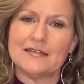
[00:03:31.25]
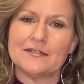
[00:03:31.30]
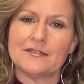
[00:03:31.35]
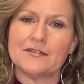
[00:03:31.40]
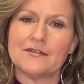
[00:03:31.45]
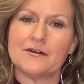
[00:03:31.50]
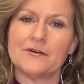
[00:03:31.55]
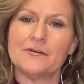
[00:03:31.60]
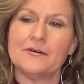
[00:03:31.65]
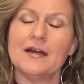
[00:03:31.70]

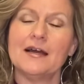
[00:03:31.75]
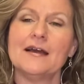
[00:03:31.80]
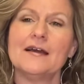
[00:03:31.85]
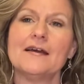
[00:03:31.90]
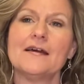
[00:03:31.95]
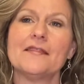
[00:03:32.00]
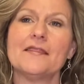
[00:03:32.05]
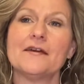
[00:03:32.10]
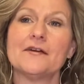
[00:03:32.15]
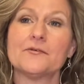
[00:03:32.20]
So
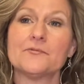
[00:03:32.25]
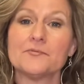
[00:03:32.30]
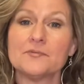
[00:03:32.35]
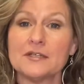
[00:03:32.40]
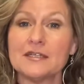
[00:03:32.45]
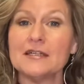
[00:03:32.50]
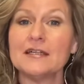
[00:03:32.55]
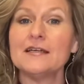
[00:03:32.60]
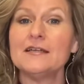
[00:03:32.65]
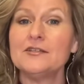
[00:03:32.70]
they're
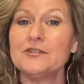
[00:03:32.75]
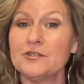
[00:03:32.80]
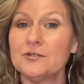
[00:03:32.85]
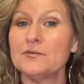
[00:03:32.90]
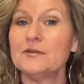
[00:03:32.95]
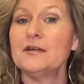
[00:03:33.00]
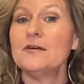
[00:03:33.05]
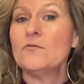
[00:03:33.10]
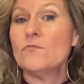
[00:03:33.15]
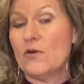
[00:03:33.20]
really
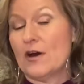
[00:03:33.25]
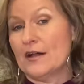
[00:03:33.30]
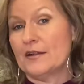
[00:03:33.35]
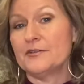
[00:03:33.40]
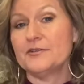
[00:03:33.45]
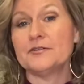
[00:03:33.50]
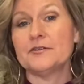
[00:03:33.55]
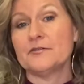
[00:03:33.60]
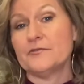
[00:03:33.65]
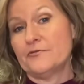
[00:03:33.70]
doing well
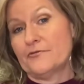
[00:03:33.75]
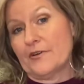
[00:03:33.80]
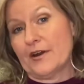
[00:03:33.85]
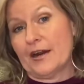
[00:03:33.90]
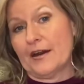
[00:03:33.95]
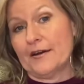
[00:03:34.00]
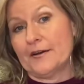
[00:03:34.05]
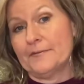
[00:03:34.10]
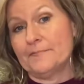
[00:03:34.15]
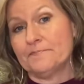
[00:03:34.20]
so
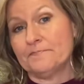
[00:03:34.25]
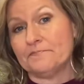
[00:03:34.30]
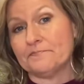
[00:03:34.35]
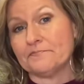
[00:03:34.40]
far.